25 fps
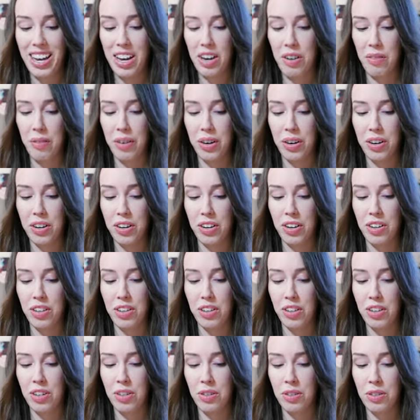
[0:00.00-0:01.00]
We got
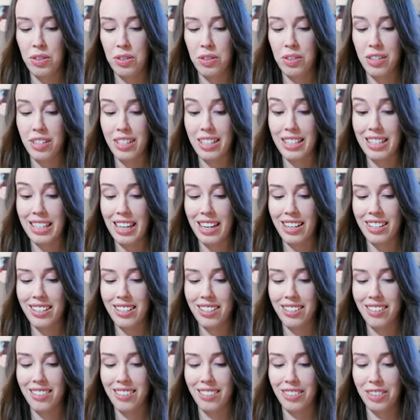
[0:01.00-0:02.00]
Hercule,
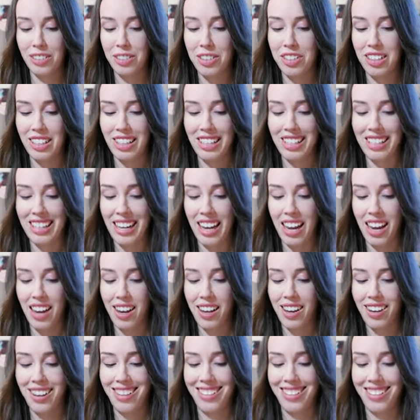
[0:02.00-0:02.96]
Satan losing his hair.